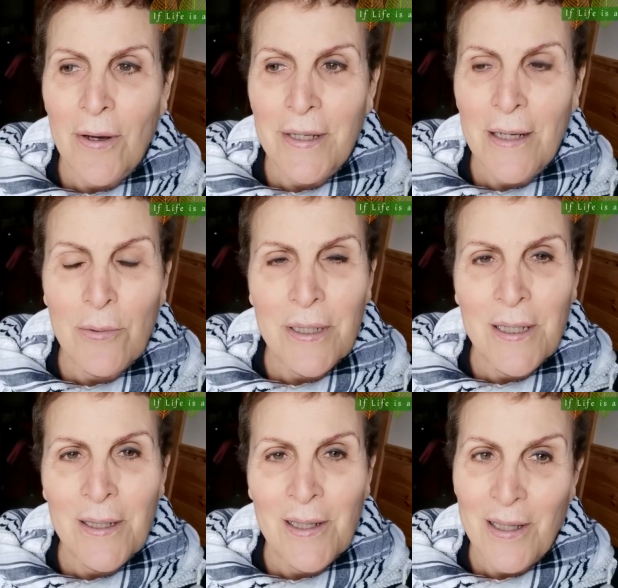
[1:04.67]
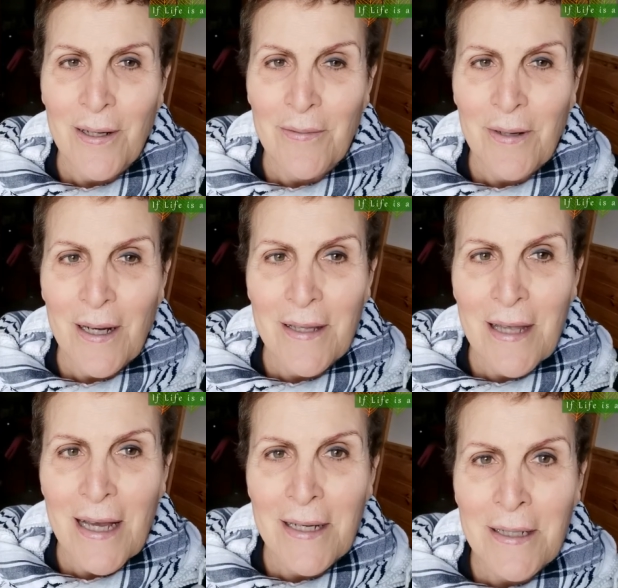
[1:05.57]
thought I would clarify
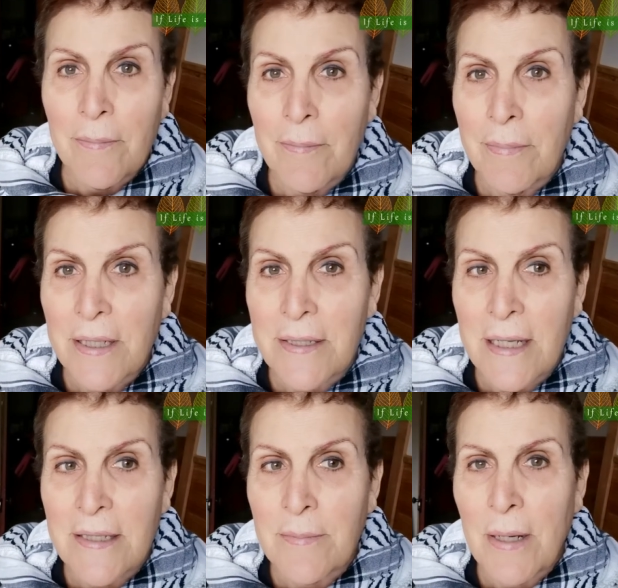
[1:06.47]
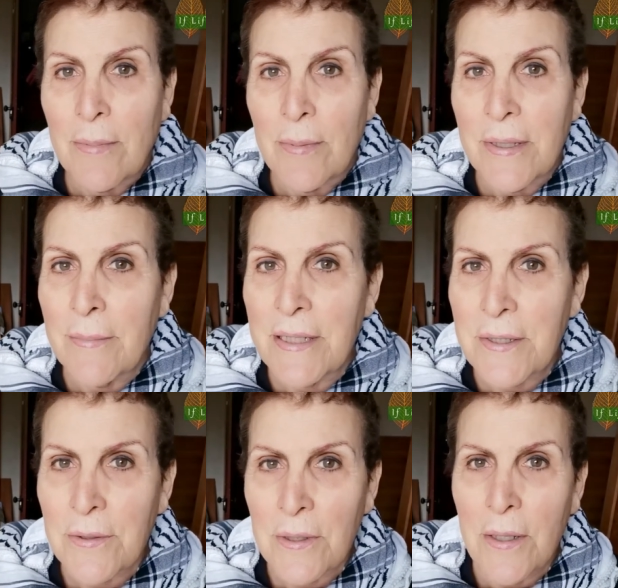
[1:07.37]
that because that's probably a bit
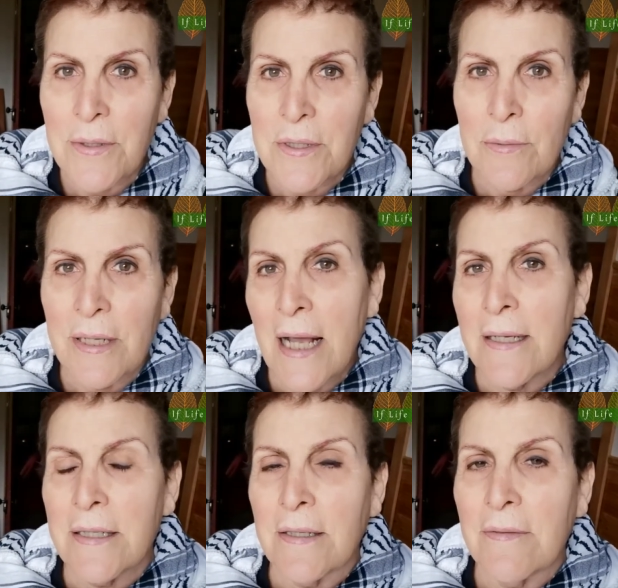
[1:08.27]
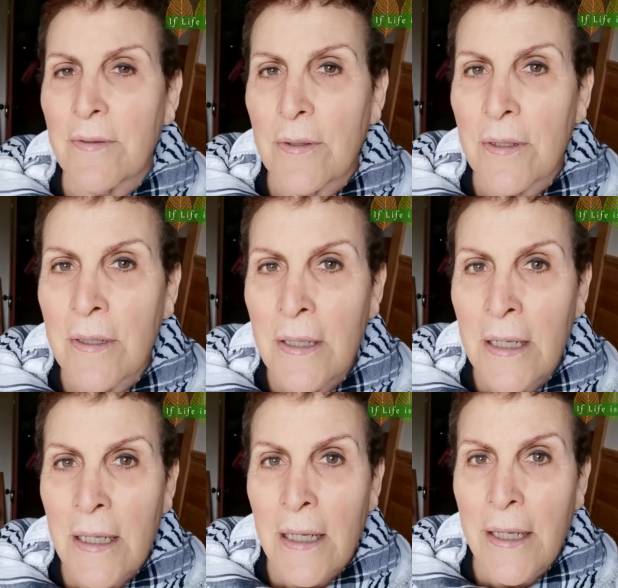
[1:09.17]
too close to reality for
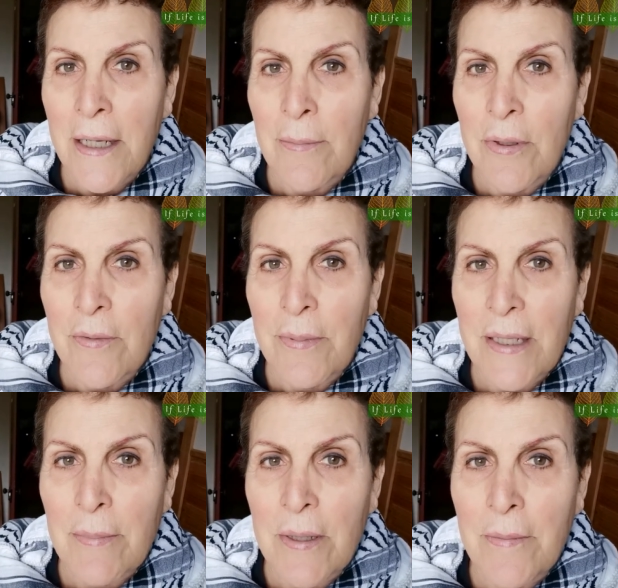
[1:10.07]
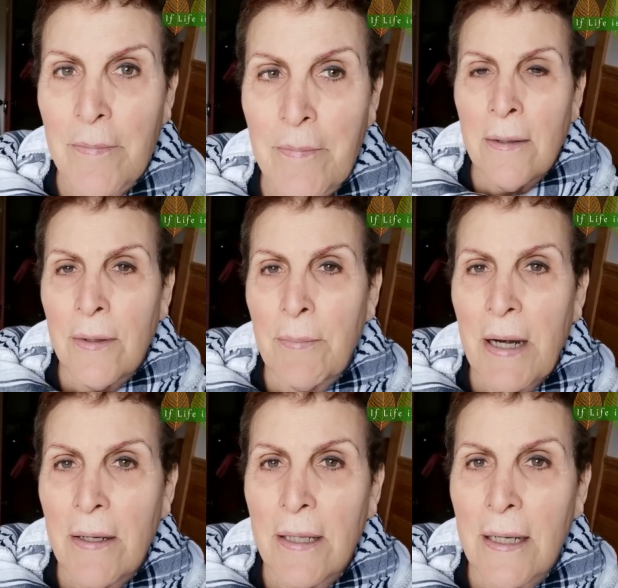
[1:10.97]
a number of people. The
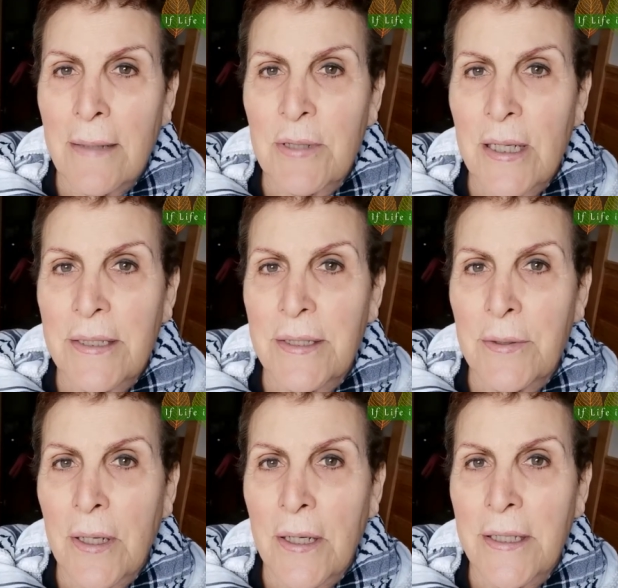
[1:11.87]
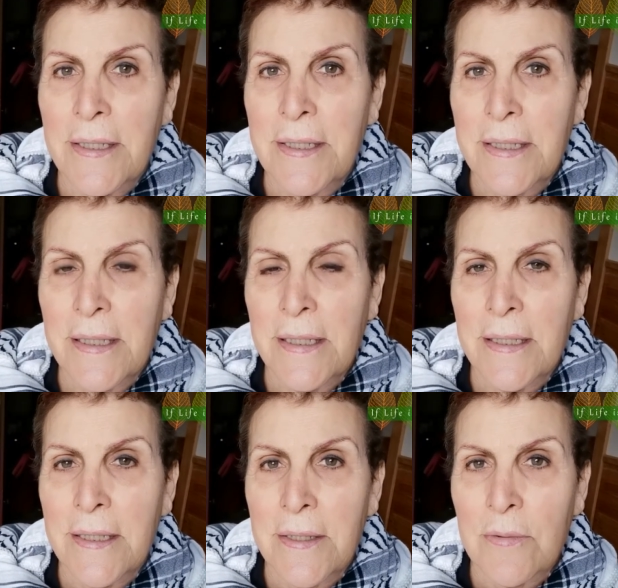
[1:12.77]
parallel I'm trying to draw
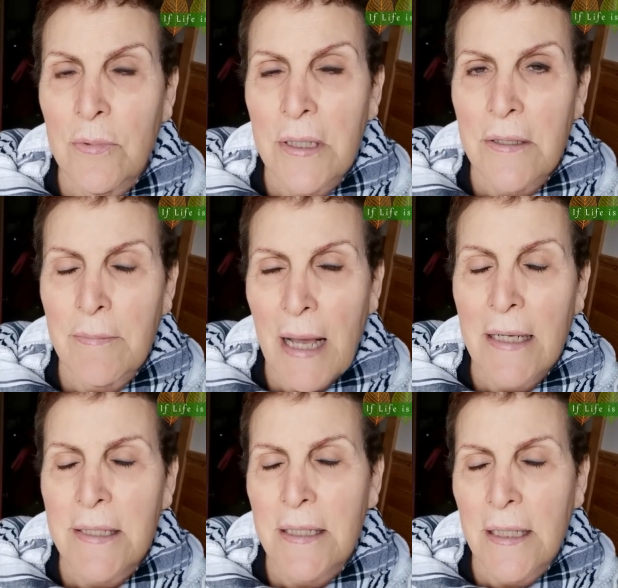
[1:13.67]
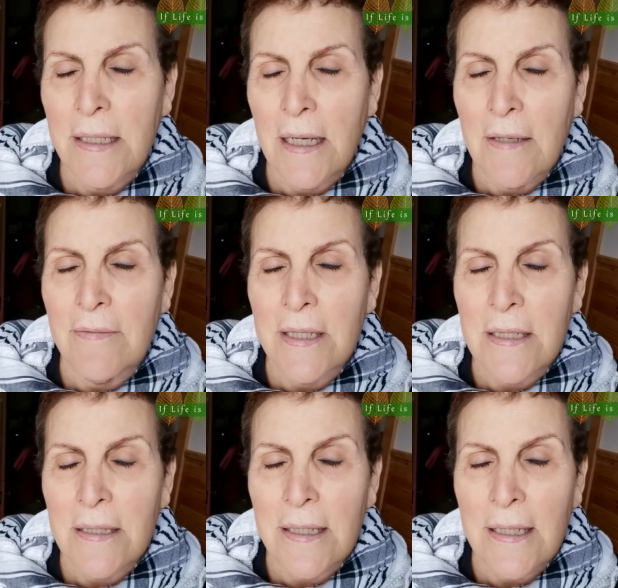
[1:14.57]
is with Palestine,
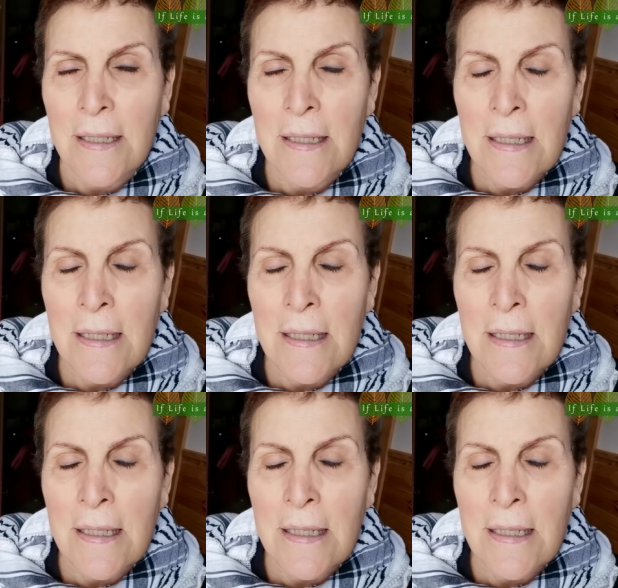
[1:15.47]
obviously.